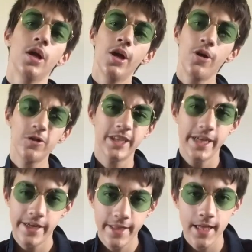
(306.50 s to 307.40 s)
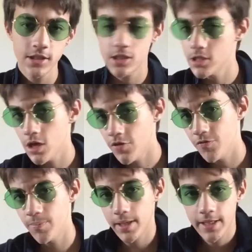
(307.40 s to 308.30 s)
Okay, that's enough
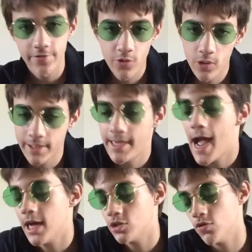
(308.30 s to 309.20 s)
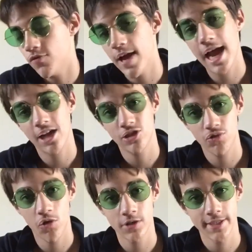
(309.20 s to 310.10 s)
medieval and castle facts
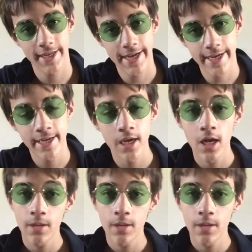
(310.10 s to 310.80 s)
for today.